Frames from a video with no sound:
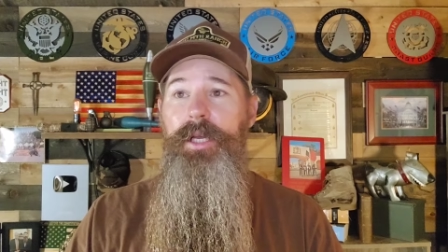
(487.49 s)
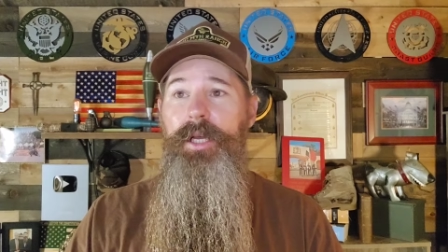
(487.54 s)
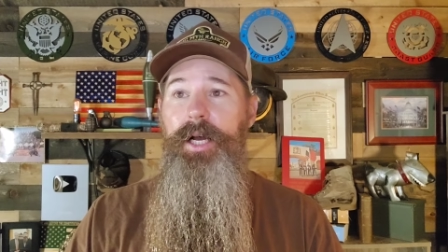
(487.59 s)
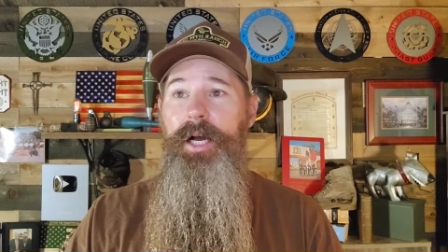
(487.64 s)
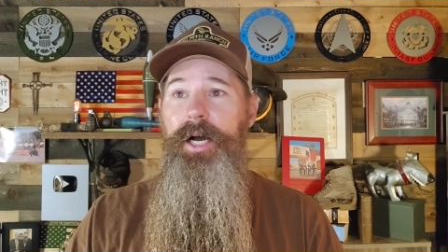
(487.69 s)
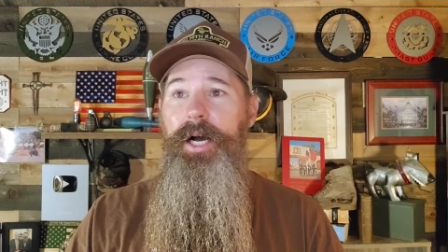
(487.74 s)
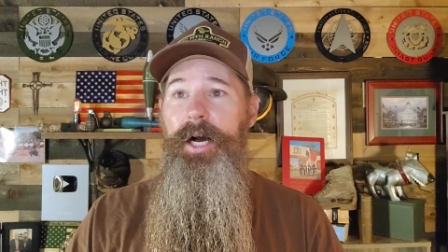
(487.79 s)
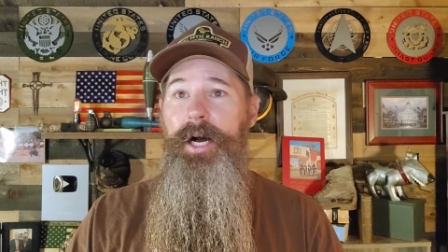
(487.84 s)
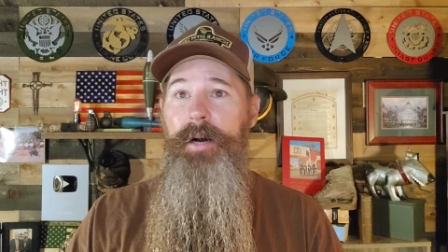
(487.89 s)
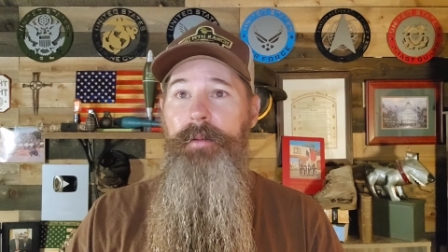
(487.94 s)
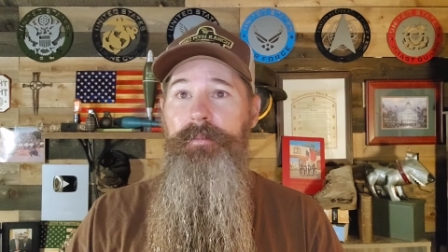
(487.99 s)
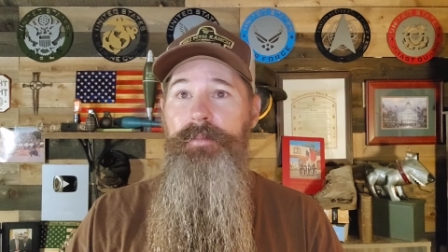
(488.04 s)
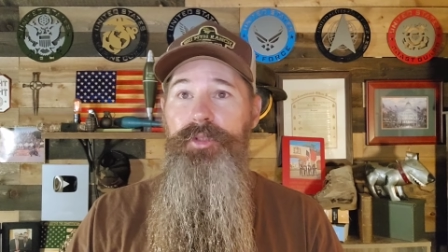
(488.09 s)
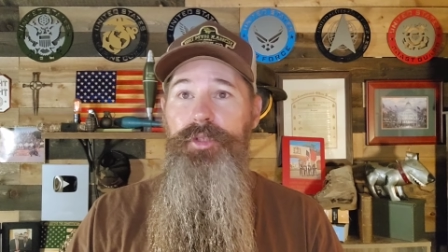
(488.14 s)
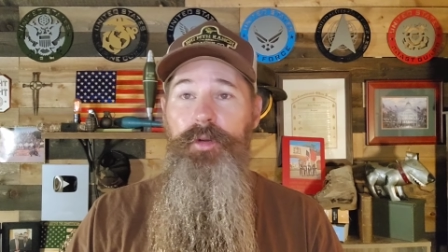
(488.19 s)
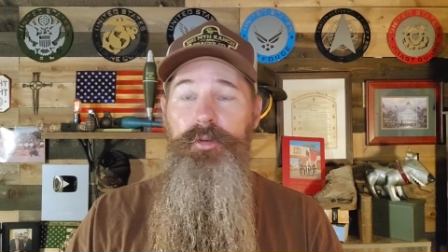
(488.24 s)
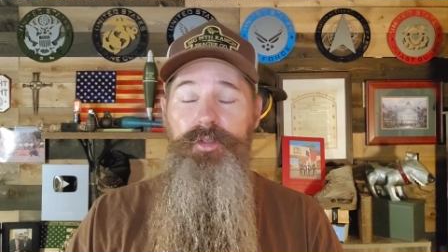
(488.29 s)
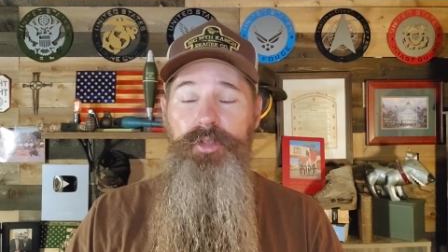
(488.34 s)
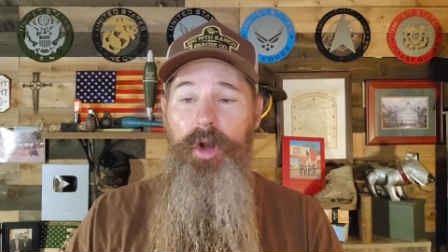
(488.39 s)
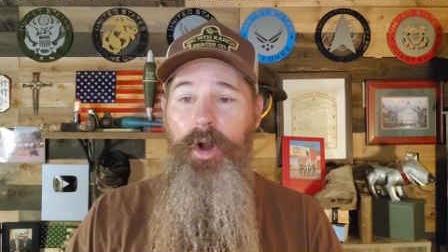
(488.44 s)
Um,
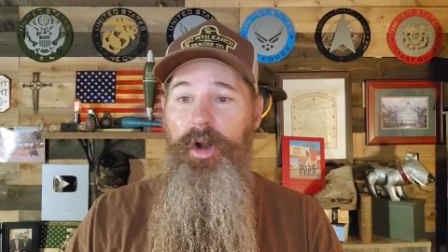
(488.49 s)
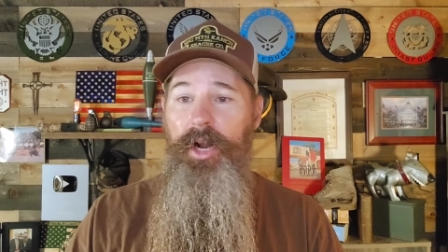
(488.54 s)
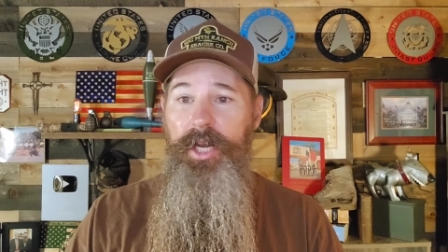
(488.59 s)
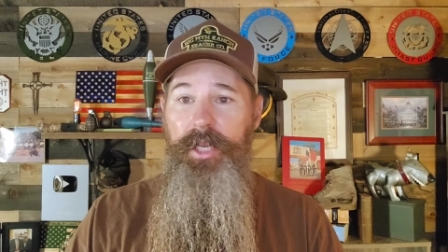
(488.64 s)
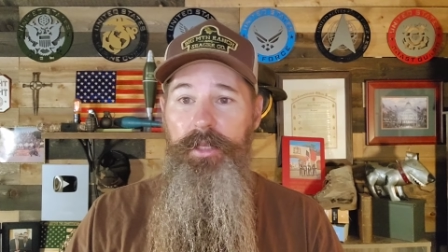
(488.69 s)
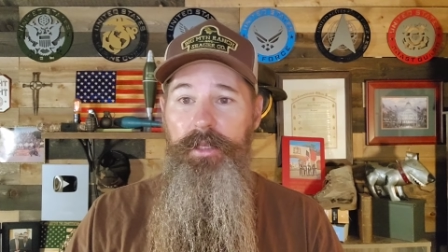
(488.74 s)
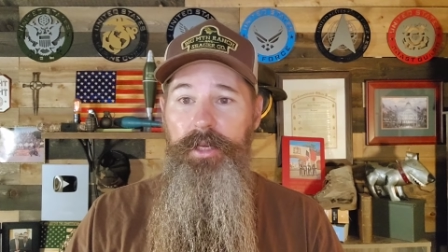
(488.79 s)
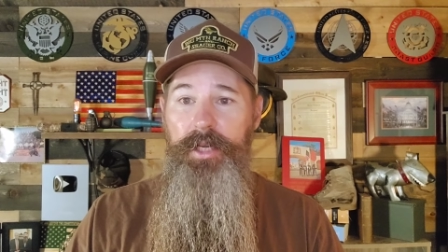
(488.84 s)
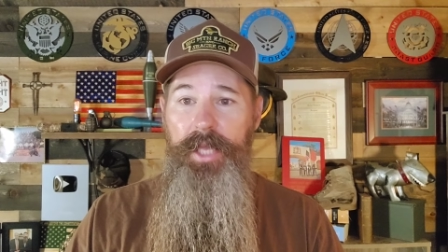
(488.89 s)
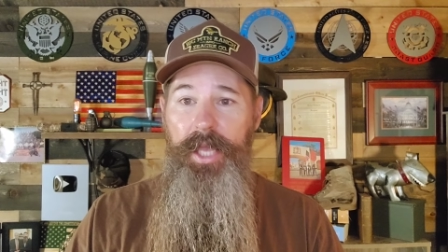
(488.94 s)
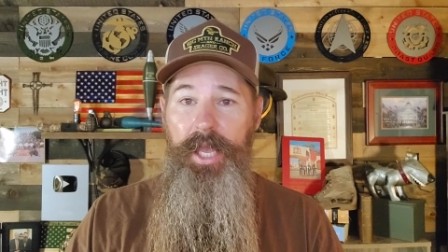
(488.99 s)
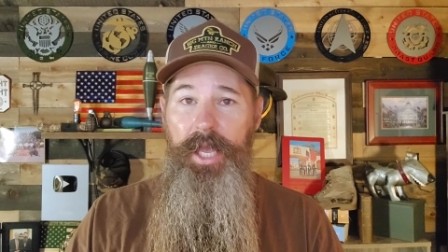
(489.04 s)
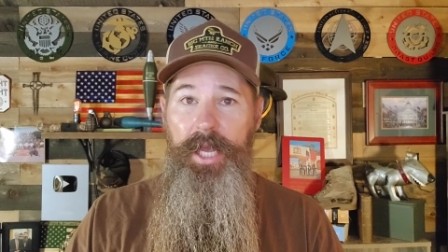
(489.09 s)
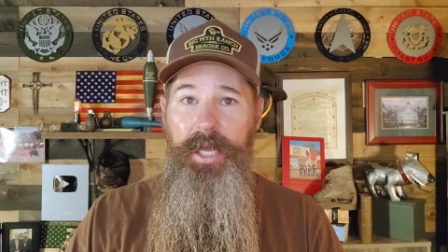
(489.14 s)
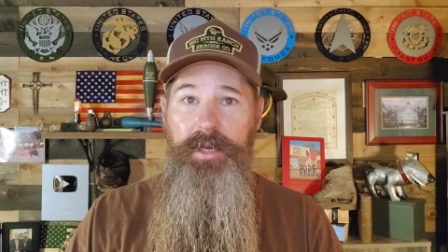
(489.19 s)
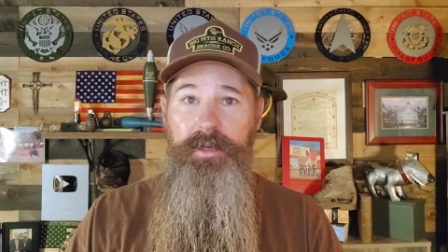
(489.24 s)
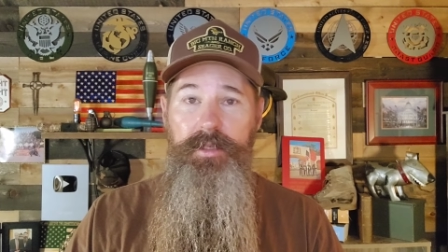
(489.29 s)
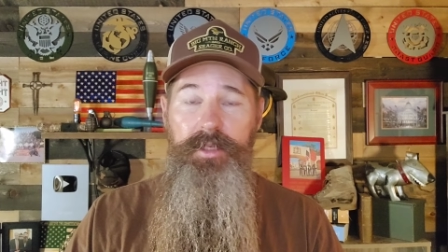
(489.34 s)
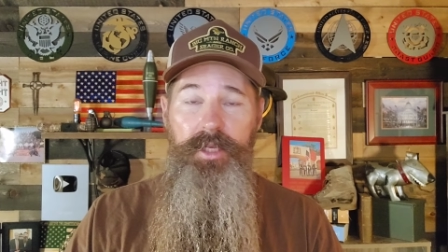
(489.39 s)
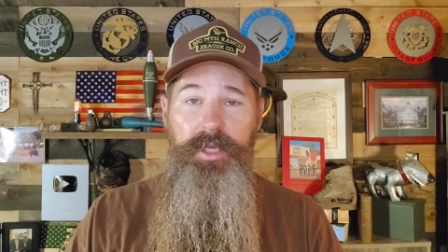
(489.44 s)
so sorry, you
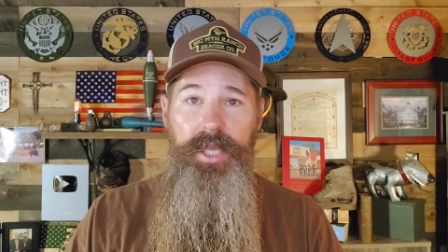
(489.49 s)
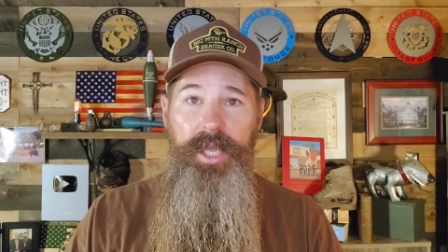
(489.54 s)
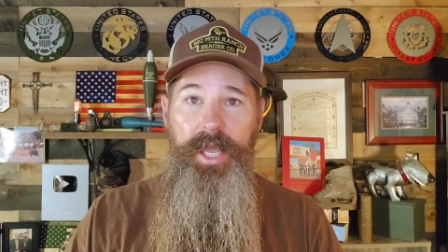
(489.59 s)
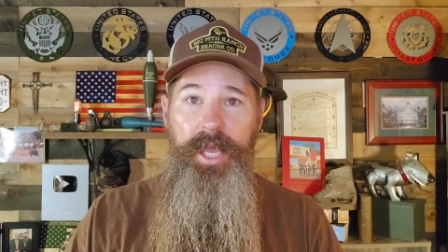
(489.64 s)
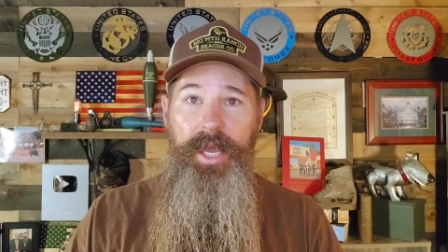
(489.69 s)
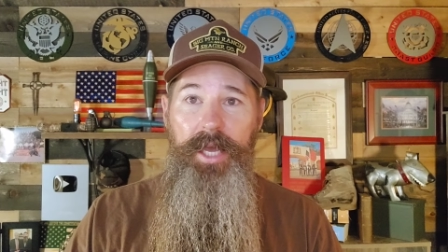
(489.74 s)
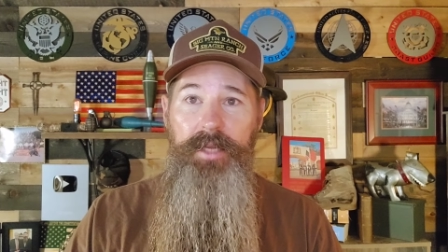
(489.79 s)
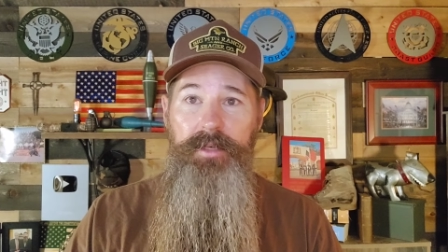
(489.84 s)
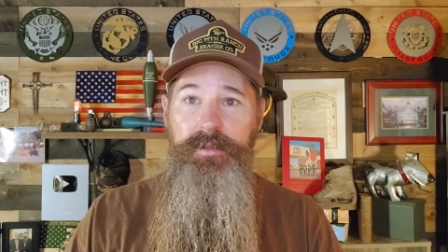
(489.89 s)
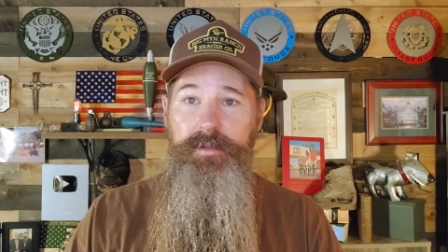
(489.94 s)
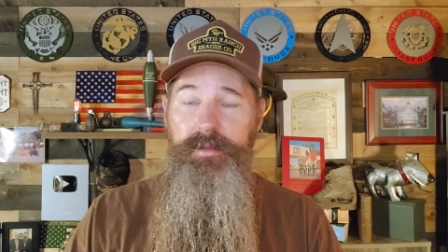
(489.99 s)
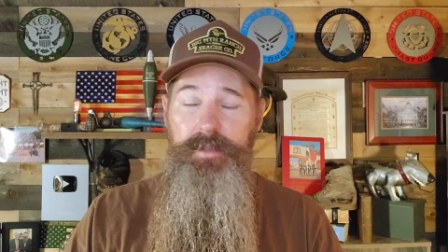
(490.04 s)
can't. You can't.